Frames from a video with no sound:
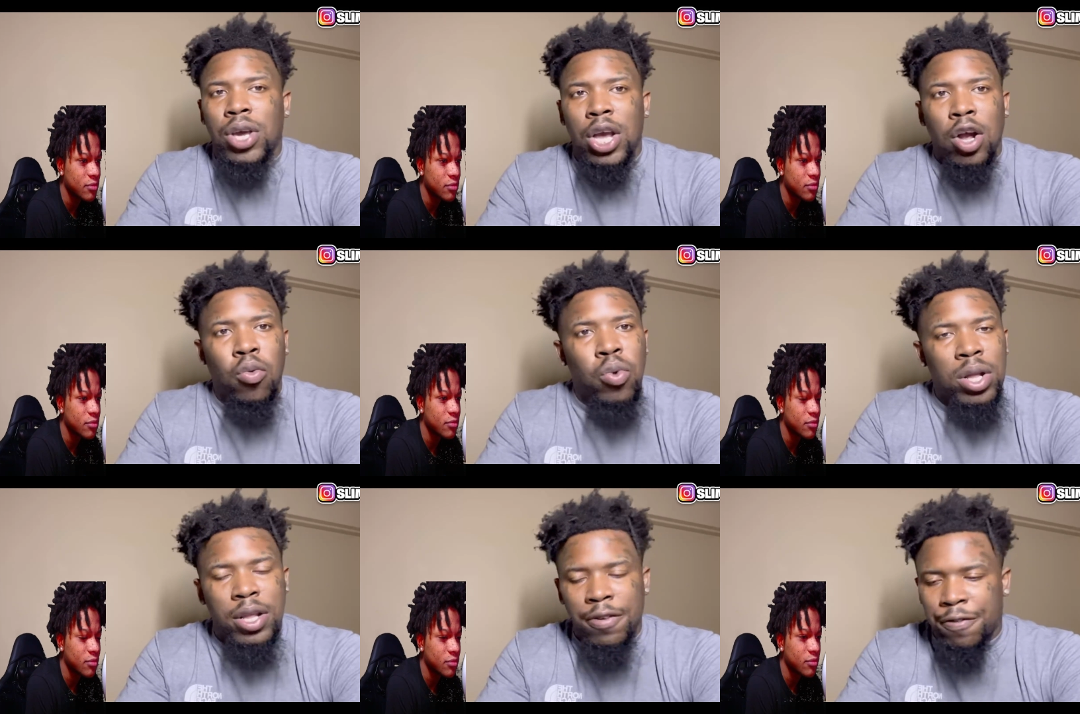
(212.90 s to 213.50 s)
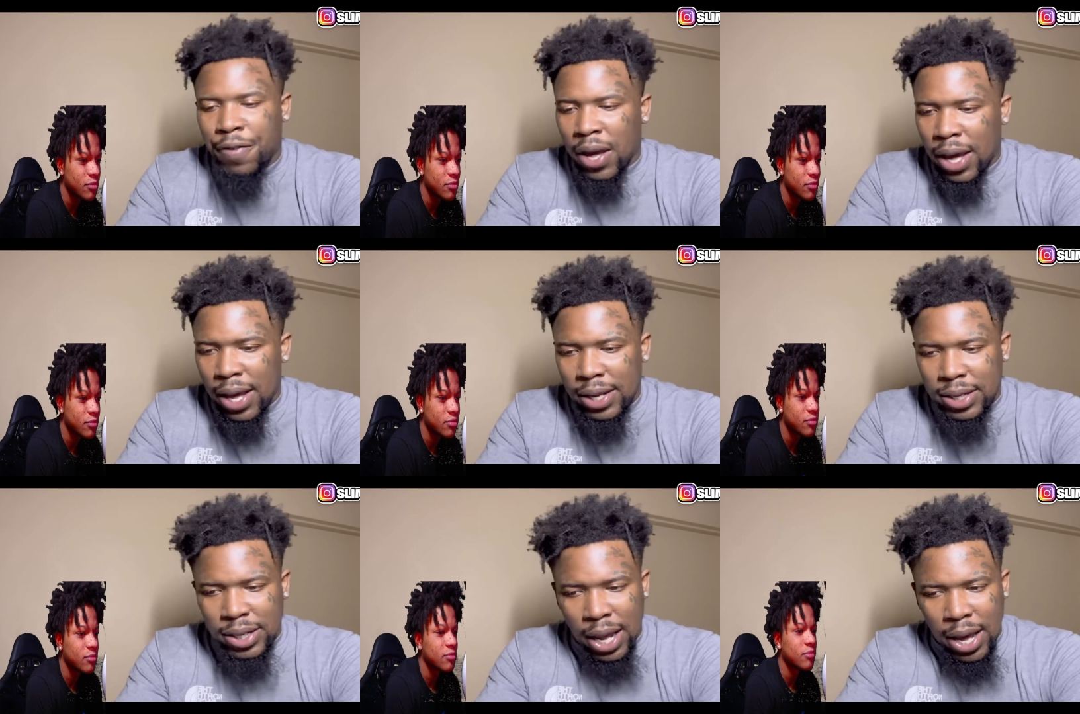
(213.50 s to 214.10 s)
Speaker 1: care what the
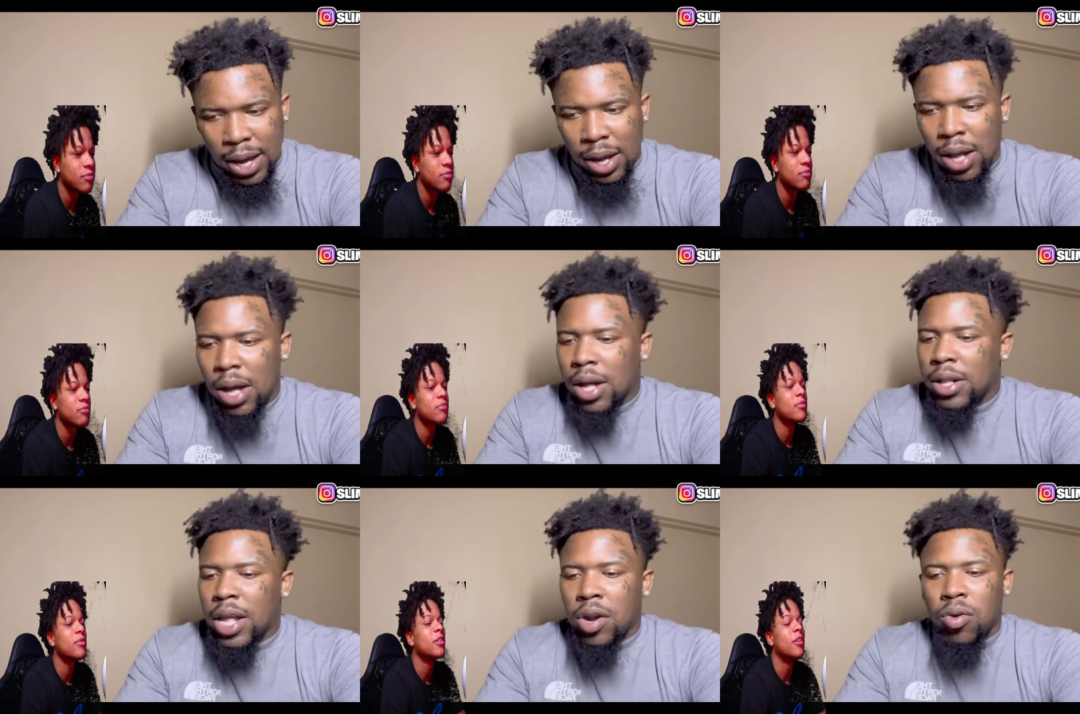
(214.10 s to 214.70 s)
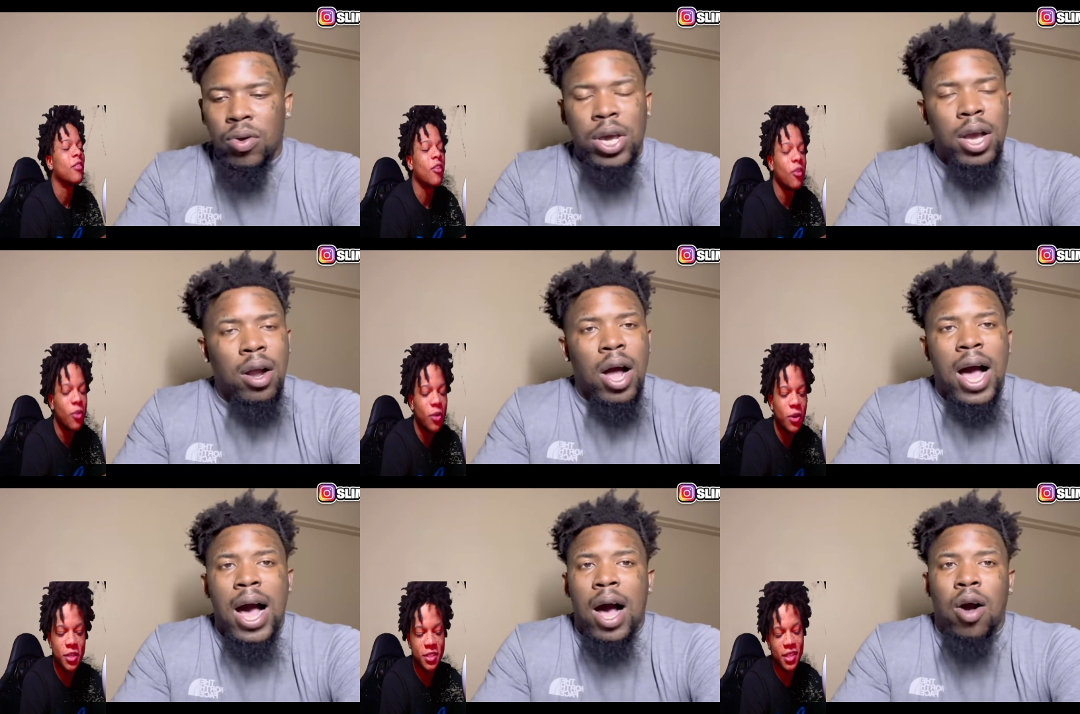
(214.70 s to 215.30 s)
fans say. They don't of
Speaker 2: care
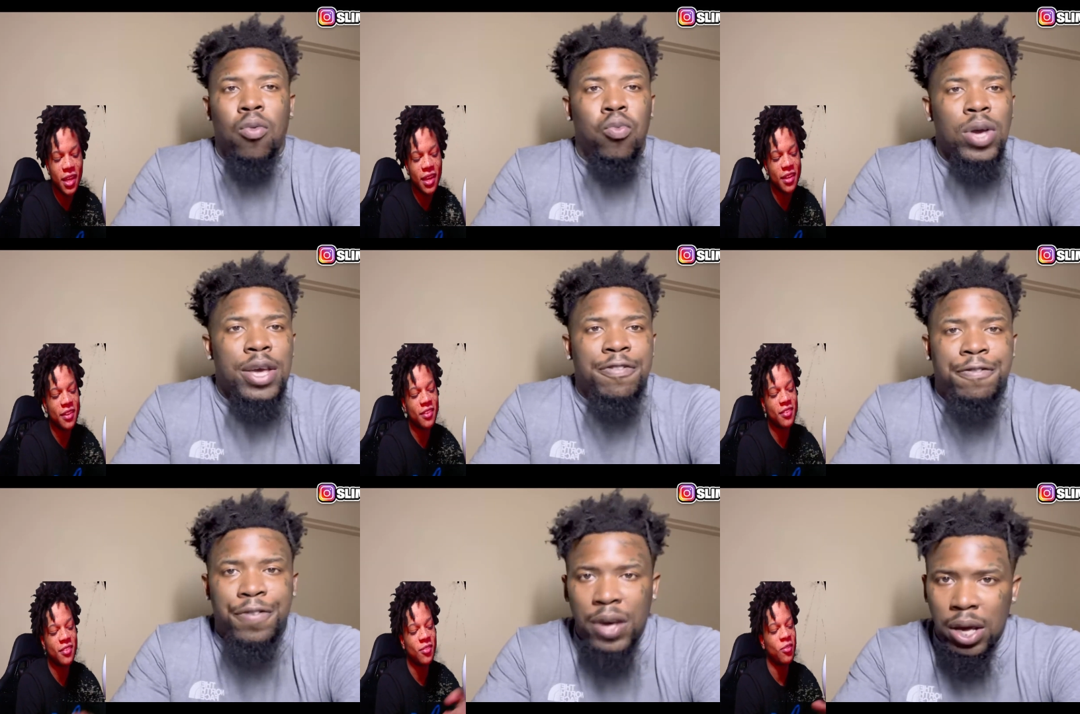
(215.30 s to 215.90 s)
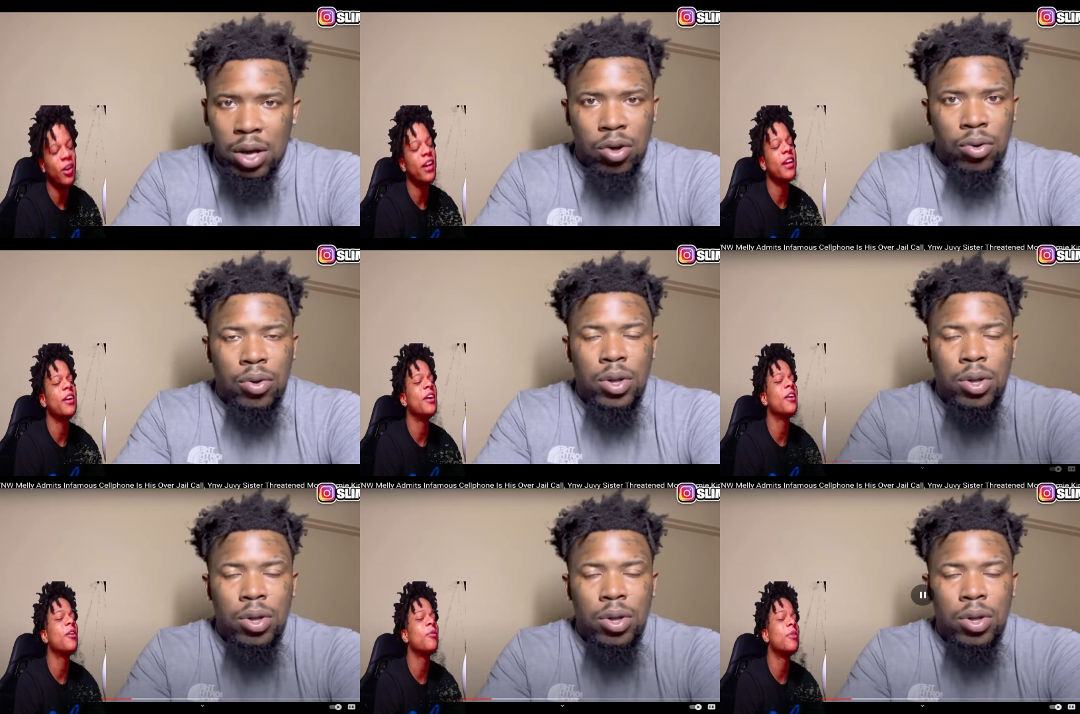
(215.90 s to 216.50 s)
course, how man. we feel. Why
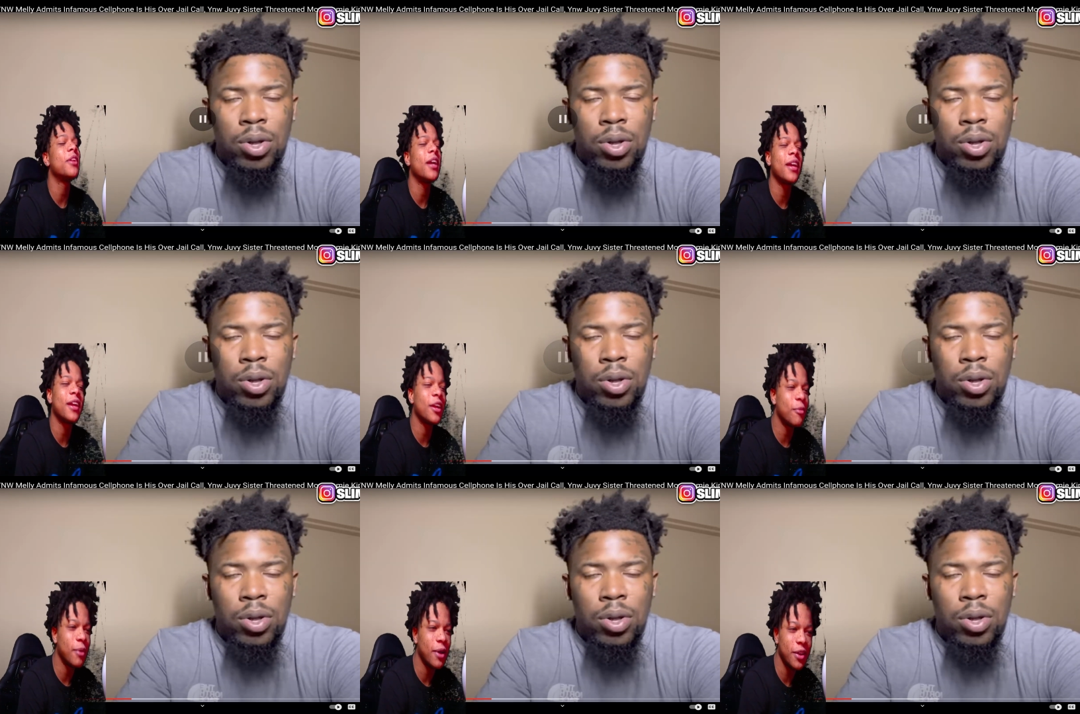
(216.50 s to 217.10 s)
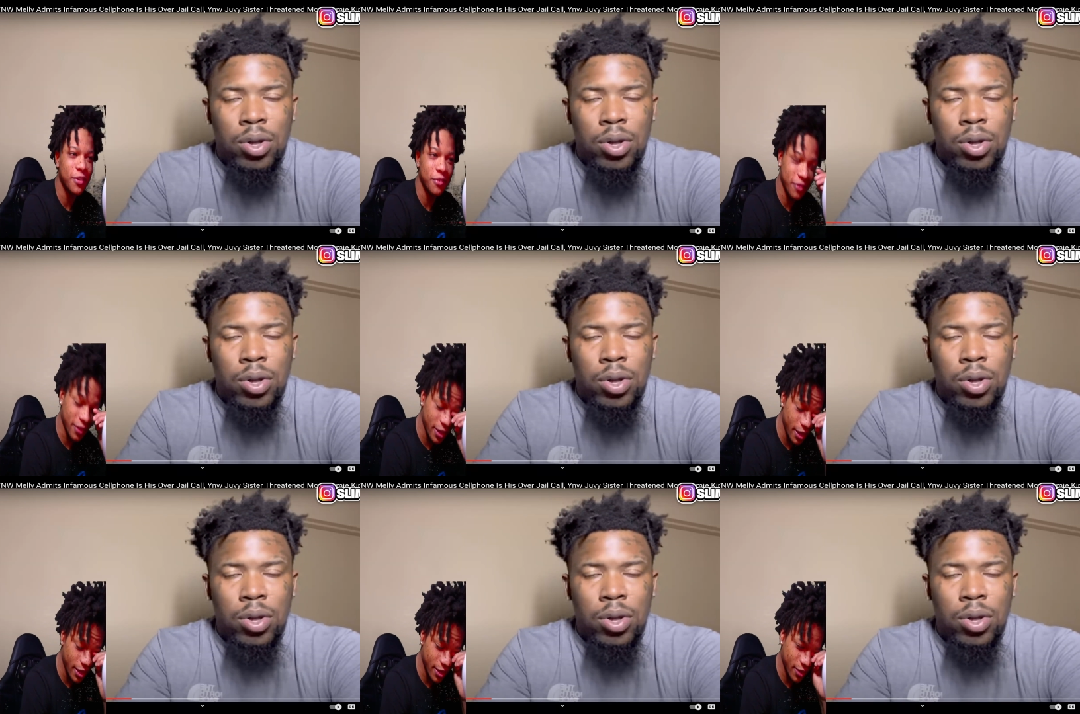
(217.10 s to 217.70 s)
the hell would they care about the
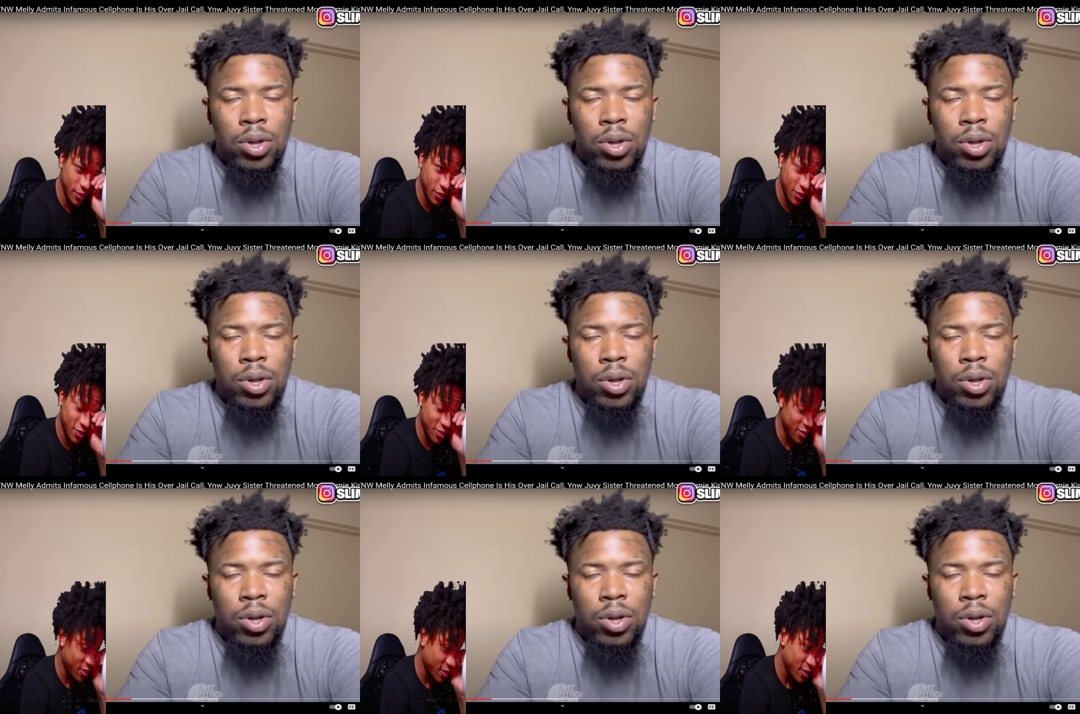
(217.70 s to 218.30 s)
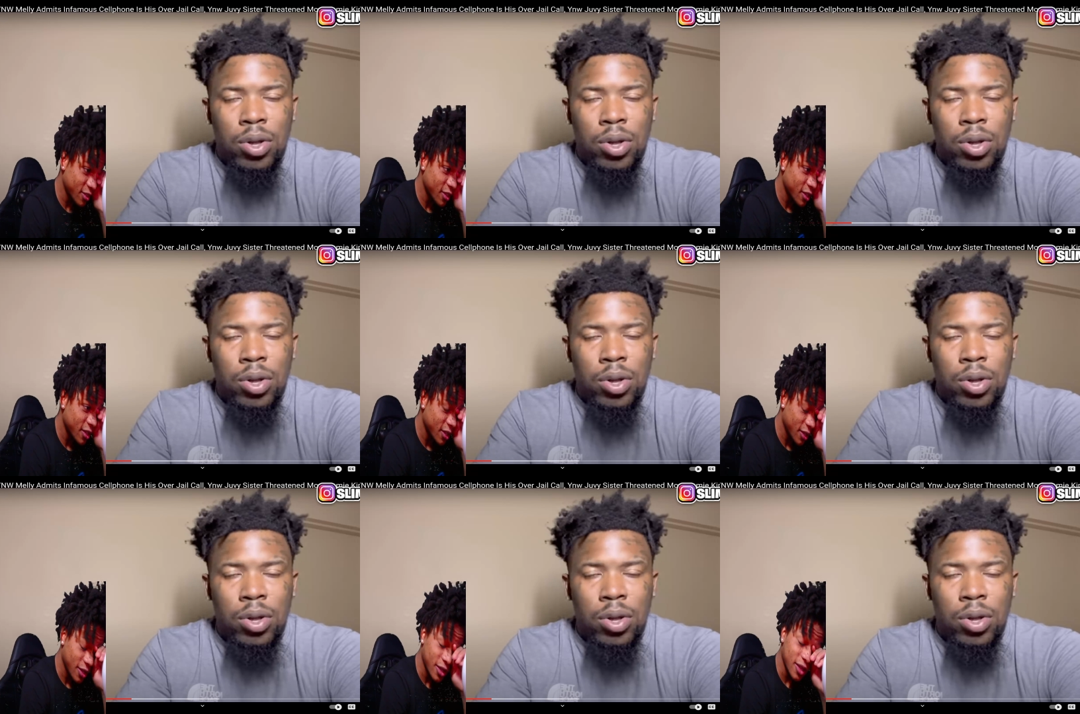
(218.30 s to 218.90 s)
fans?
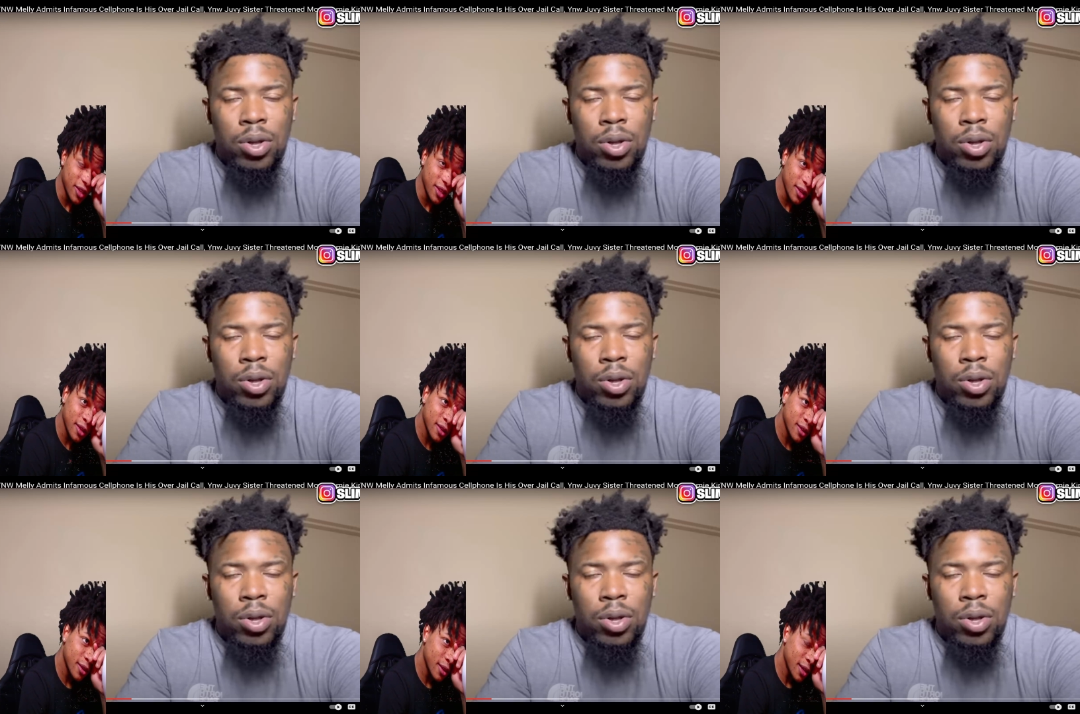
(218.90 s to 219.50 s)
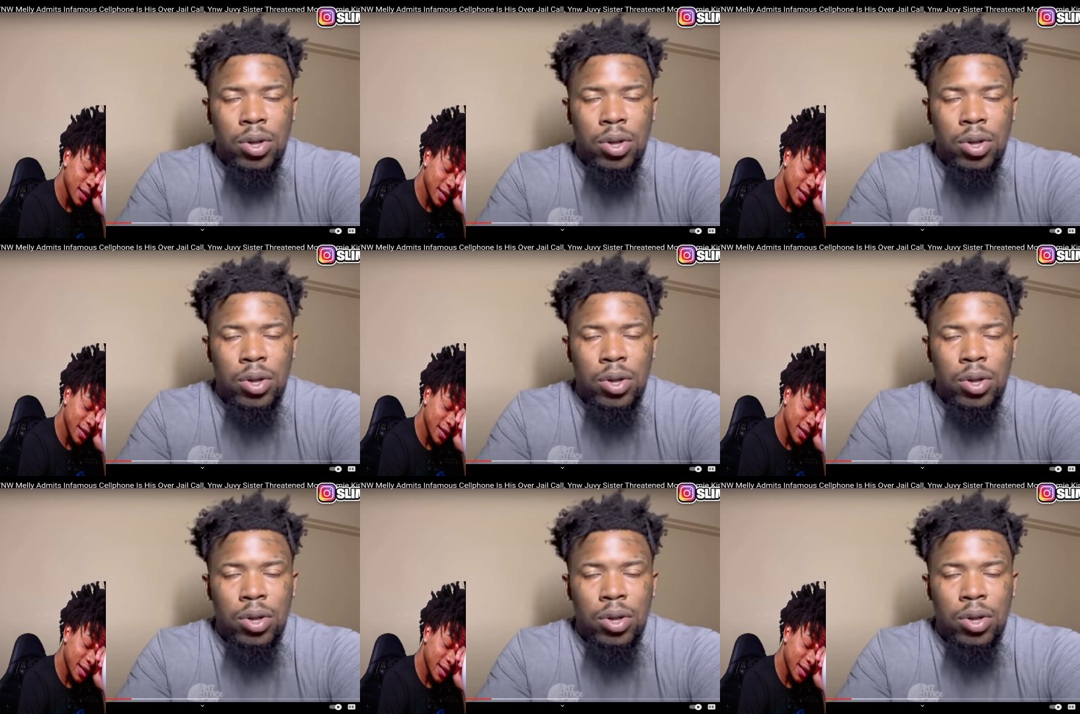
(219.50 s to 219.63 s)
Nigga,